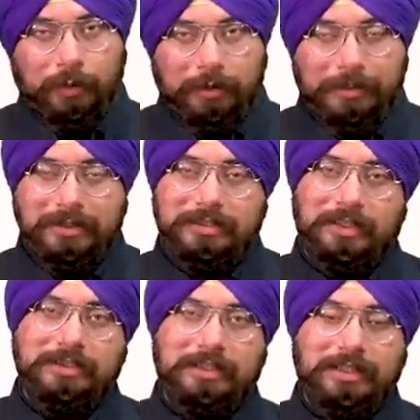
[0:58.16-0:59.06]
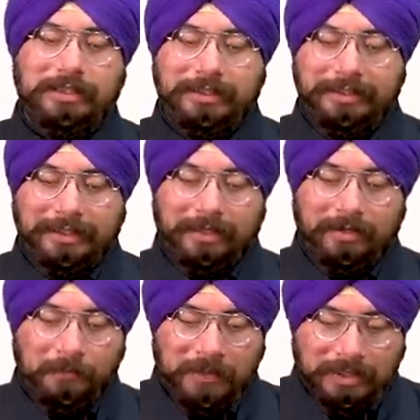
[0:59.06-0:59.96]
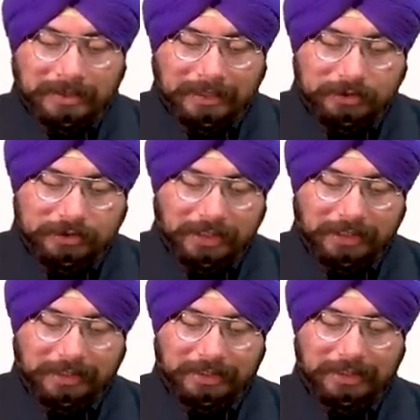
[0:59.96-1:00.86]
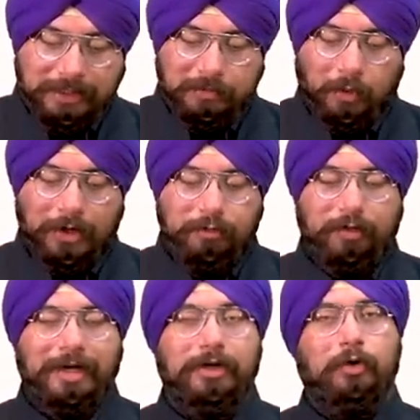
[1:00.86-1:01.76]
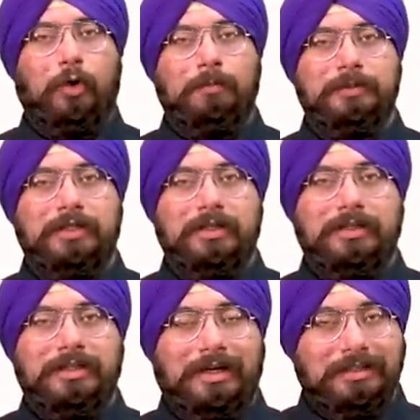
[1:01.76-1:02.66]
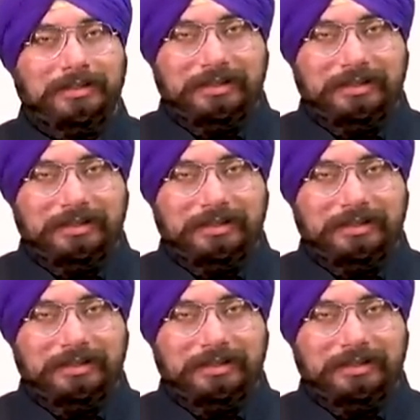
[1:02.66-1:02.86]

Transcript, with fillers: we'll be discussing in detail. Then genetically modified crops, that is